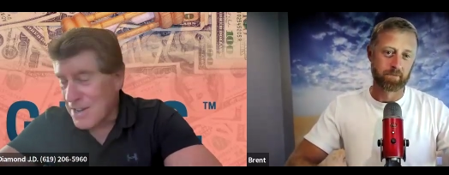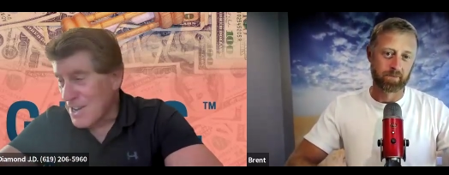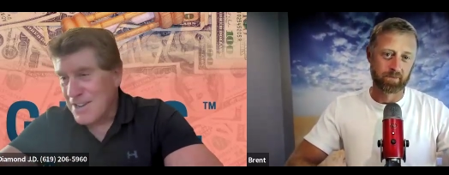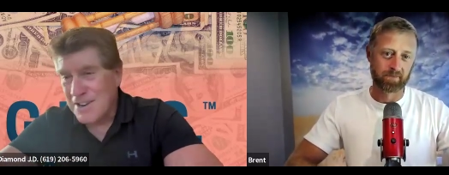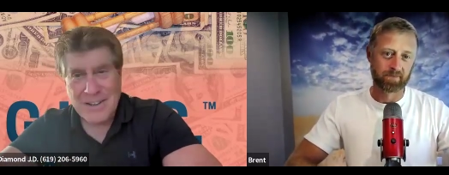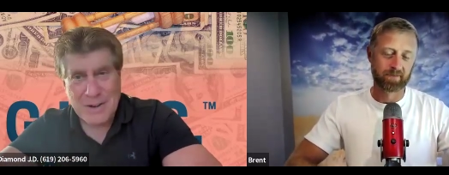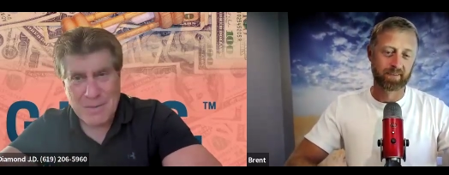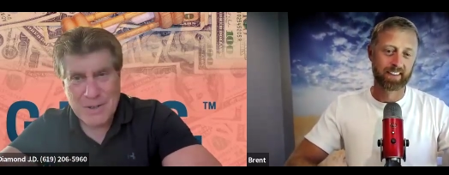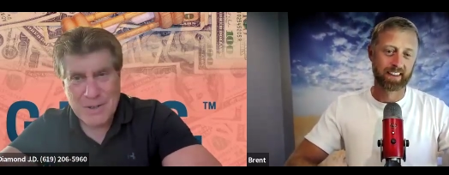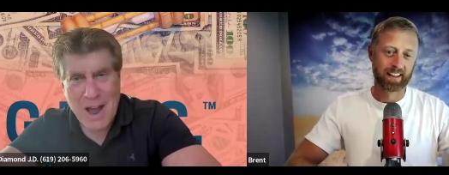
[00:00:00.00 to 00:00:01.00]
Speaker 1: You know, I could
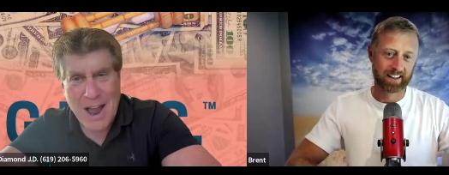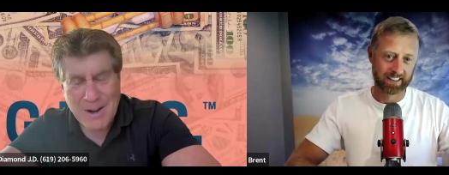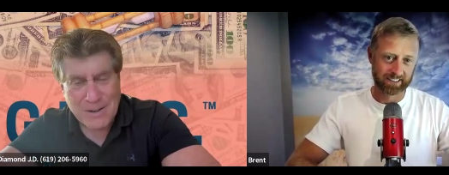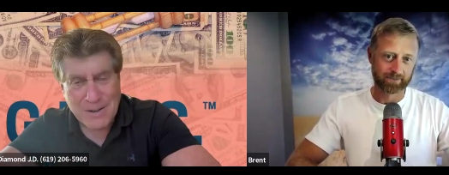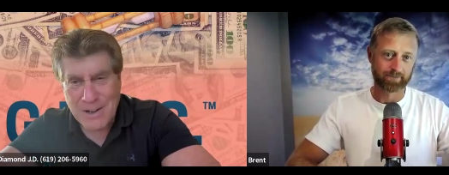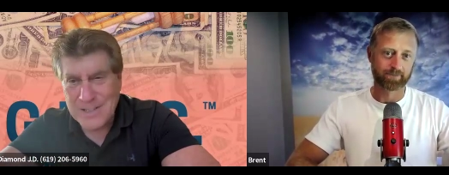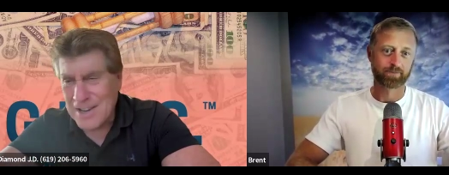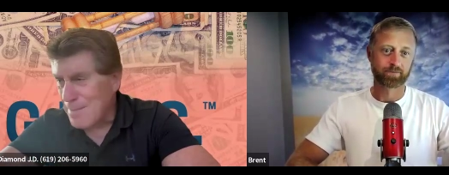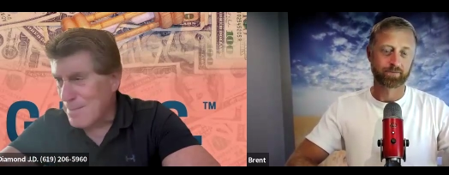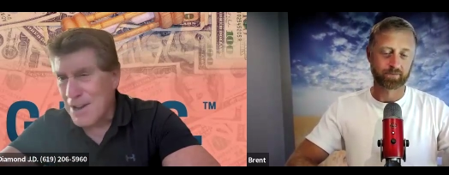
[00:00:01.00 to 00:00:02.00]
have retired a long
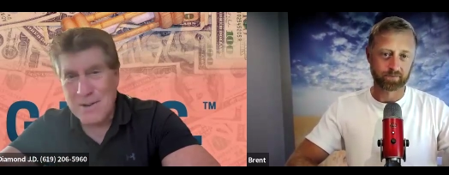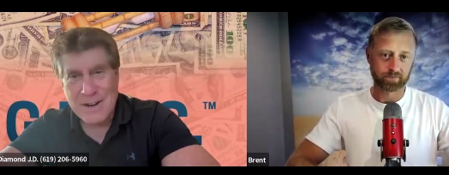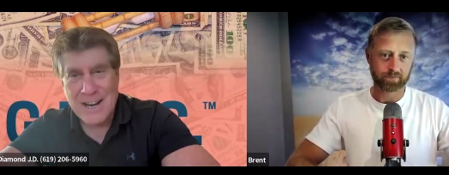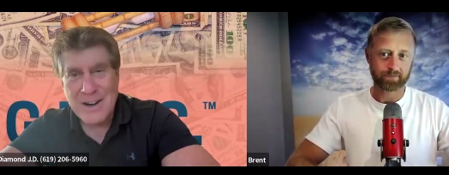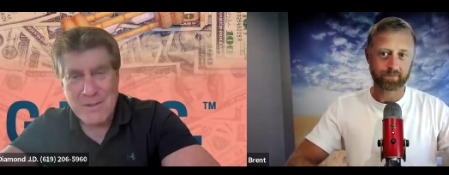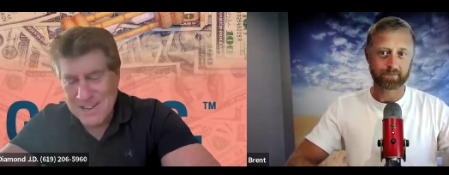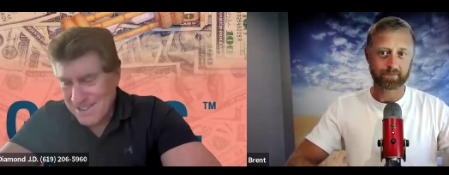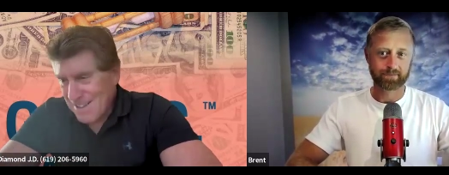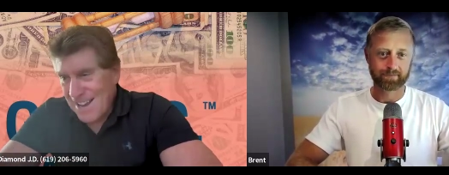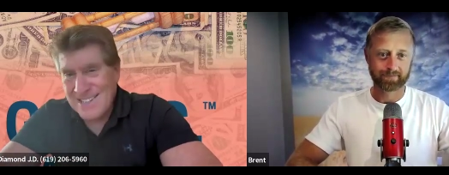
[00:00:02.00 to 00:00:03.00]
time ago, and I
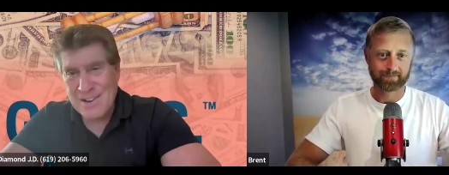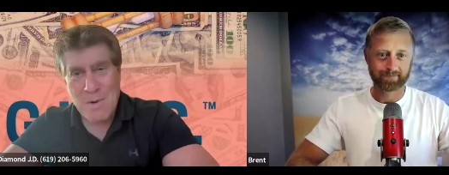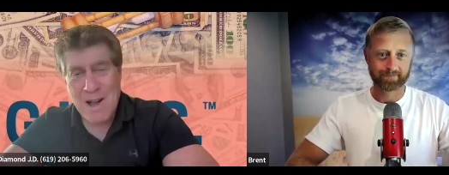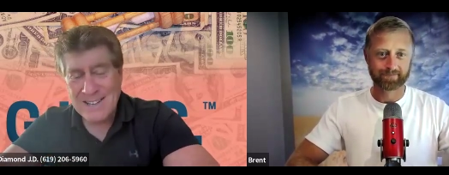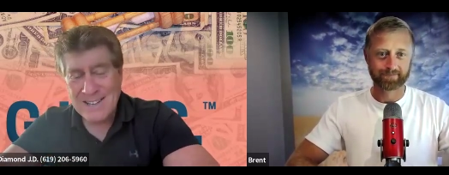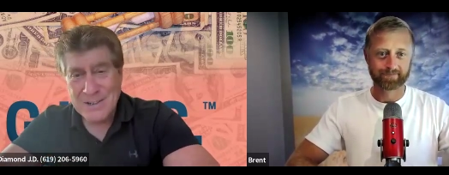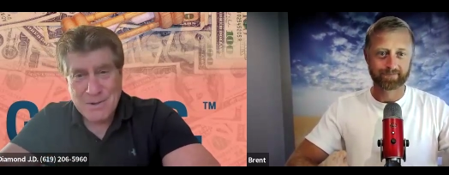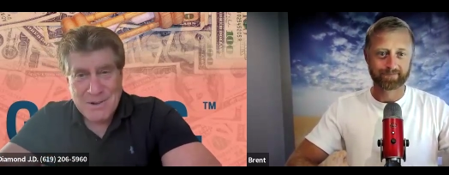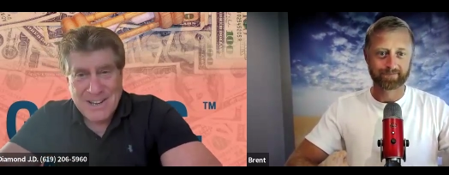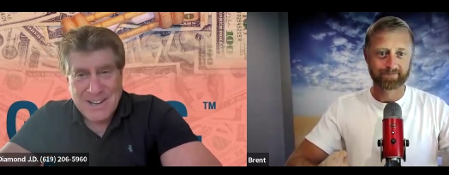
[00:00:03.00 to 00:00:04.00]
don't want
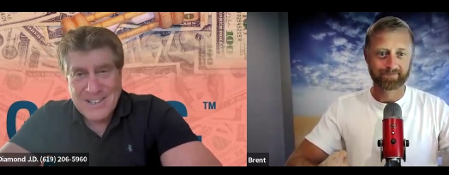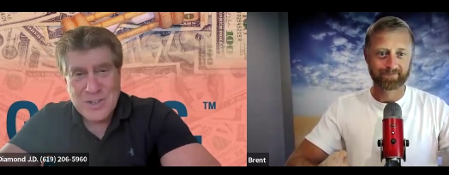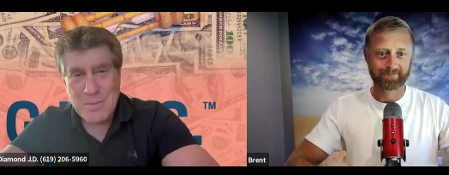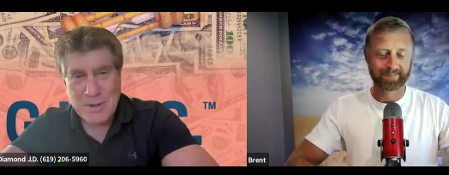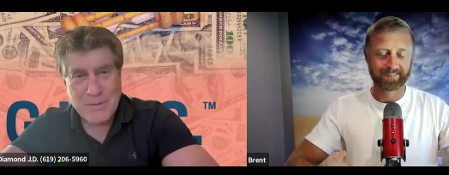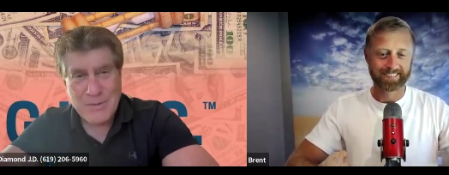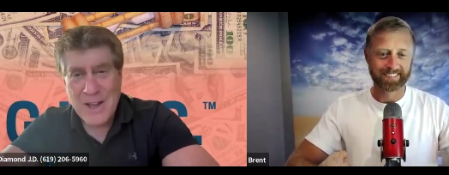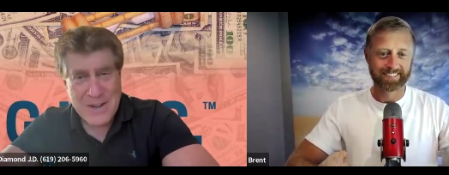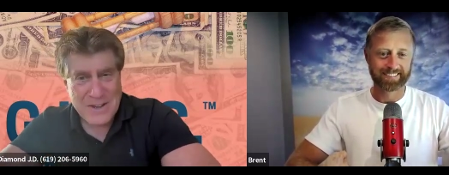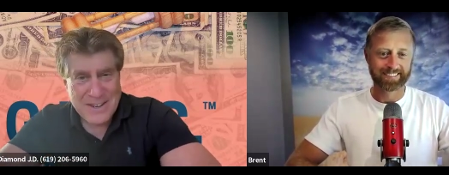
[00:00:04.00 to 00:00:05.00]
to. It's too much
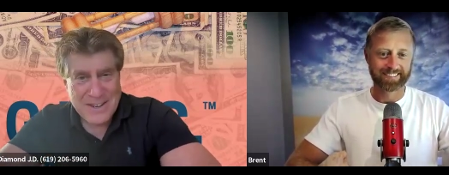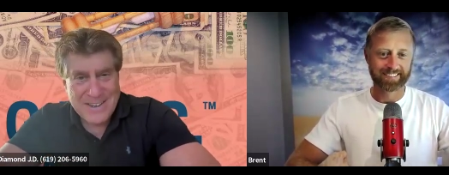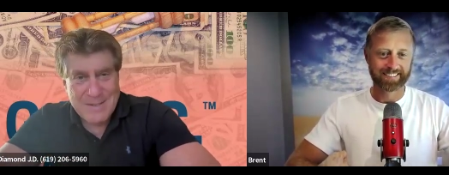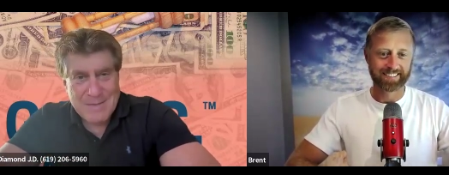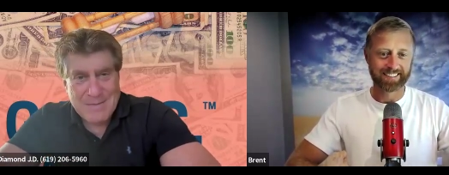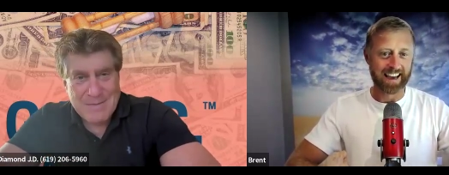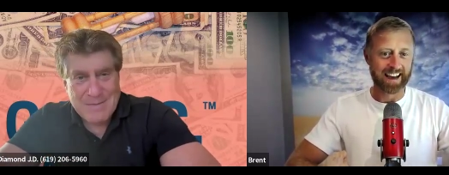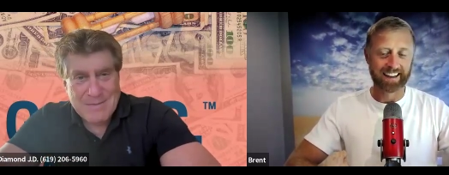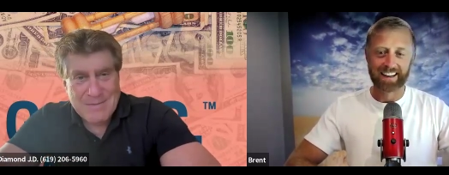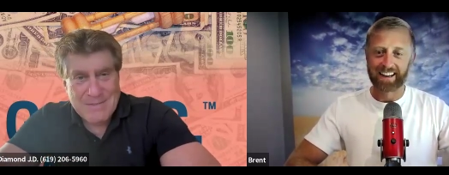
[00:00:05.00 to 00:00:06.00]
fun.
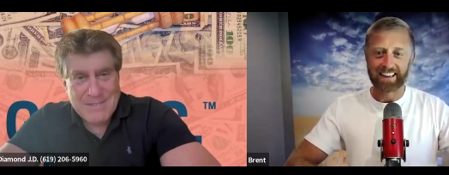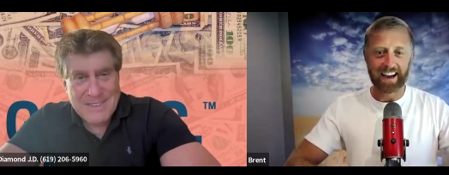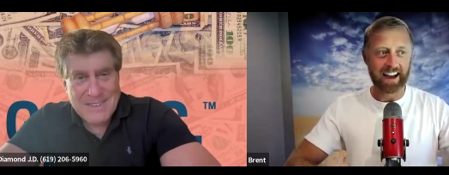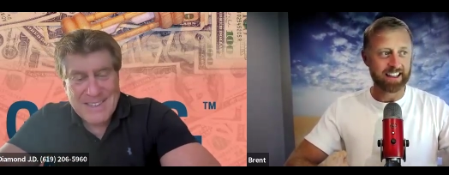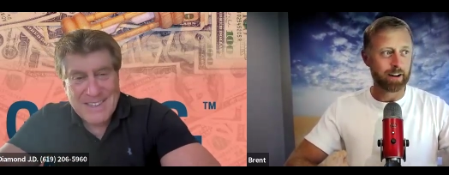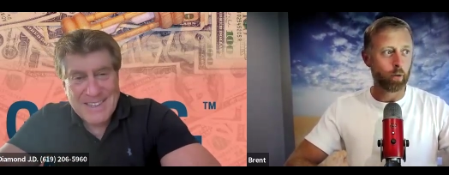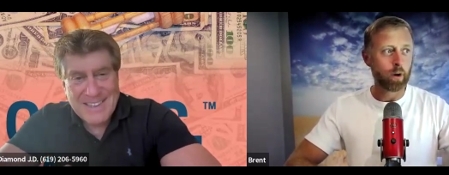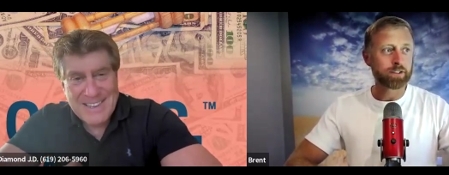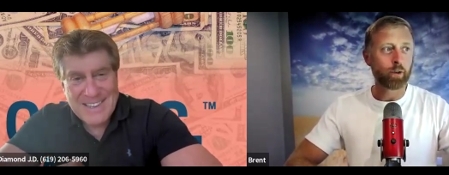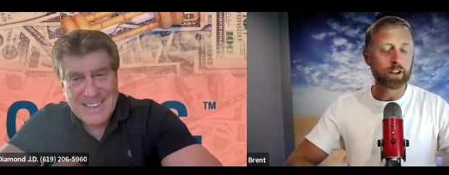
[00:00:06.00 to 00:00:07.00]
Speaker 2: Yeah.
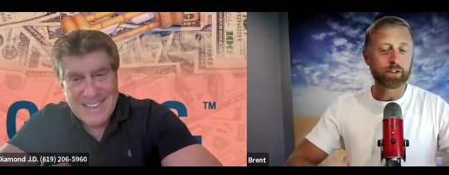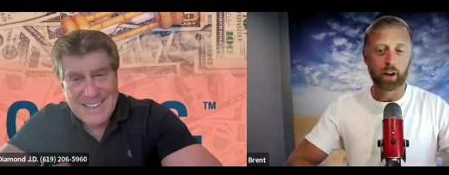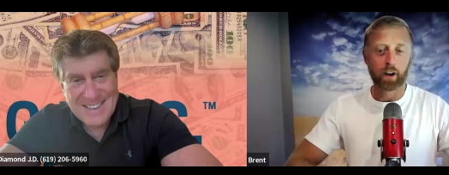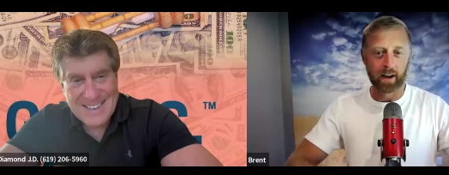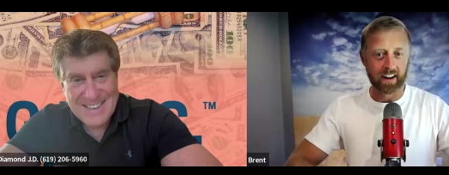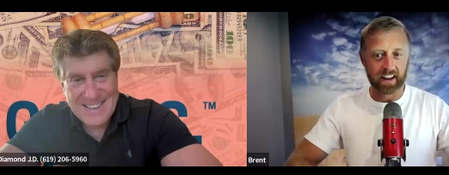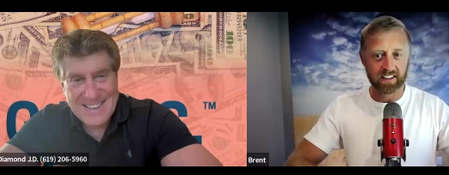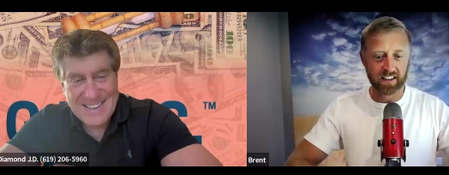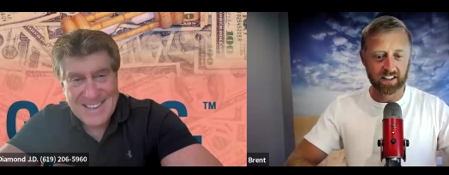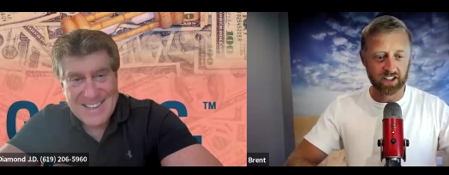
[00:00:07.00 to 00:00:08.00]
What's fun about it?
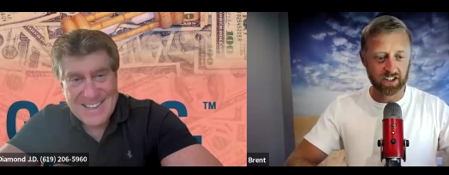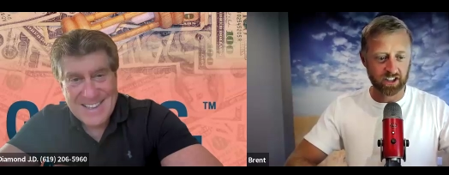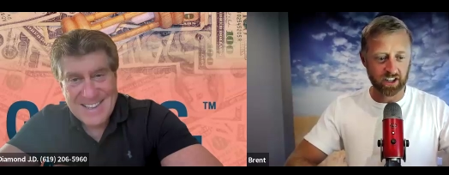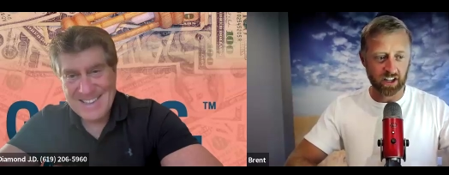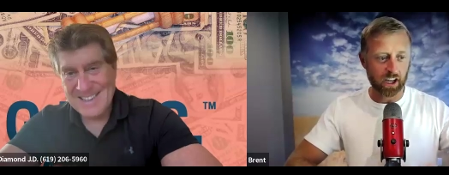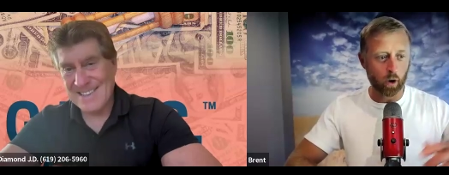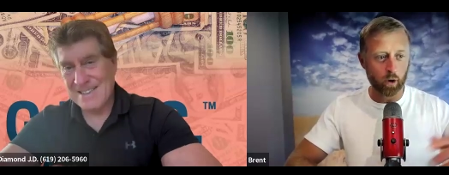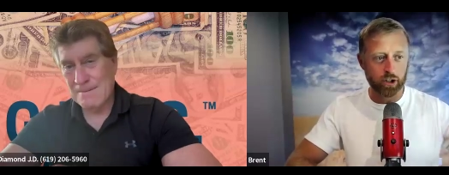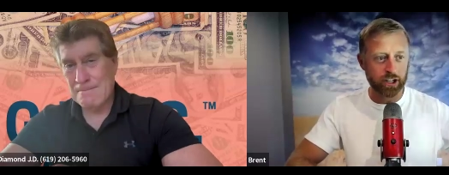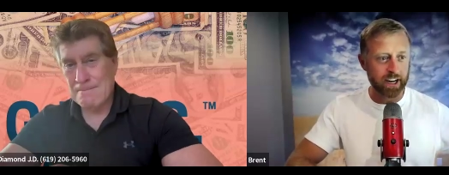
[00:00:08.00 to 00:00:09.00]
Is it just the
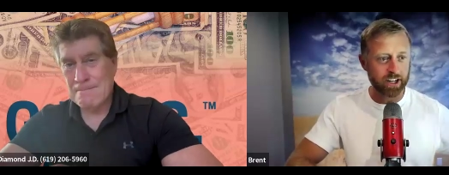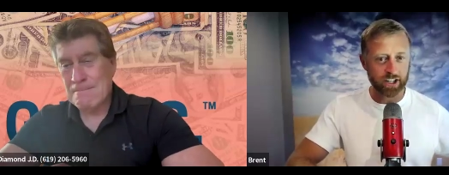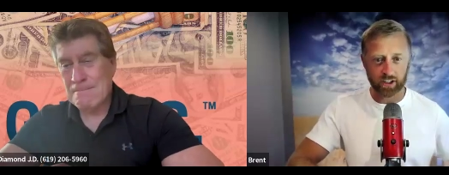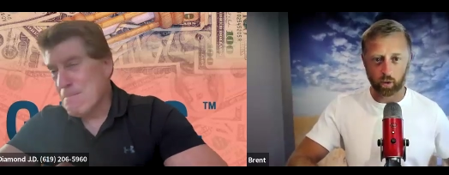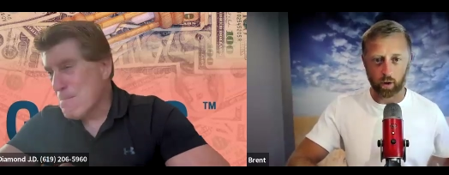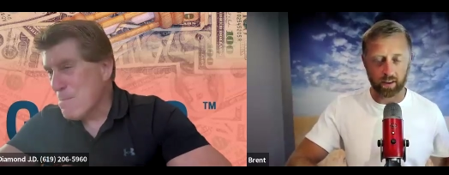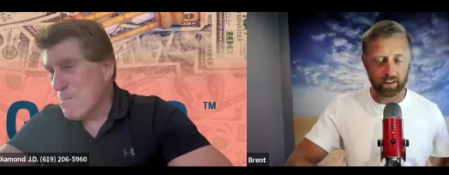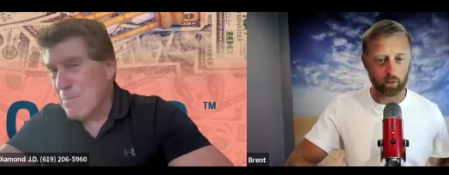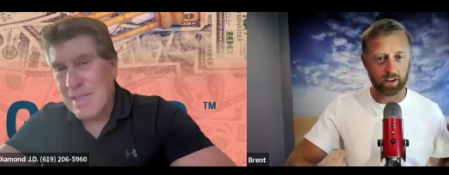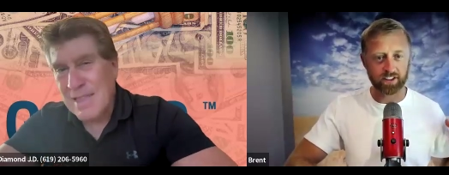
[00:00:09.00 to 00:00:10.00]
negotiations
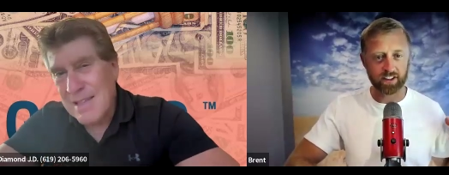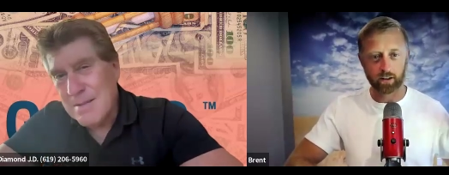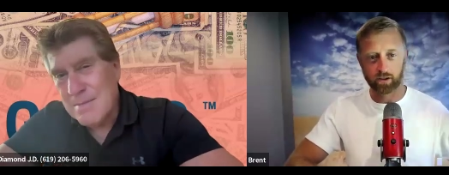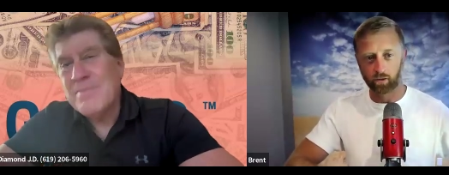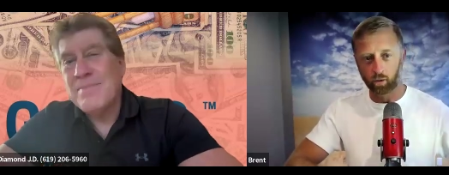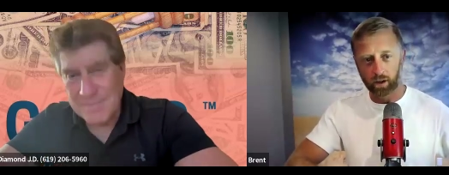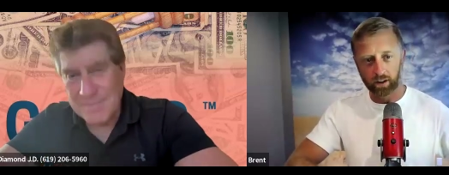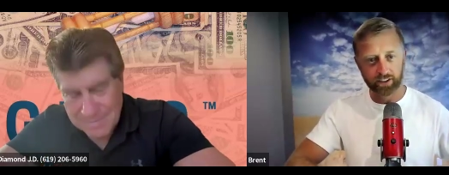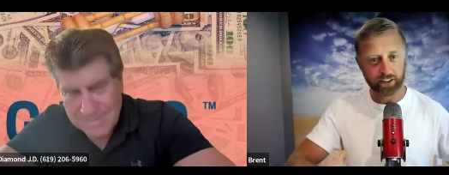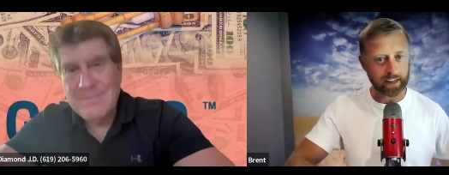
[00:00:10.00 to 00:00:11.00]
with sellers of real
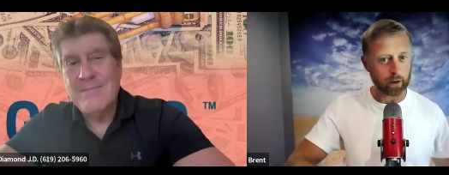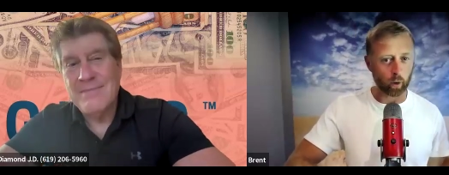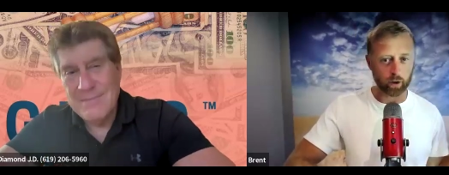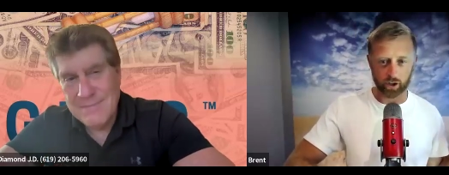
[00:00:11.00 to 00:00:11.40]
estate, or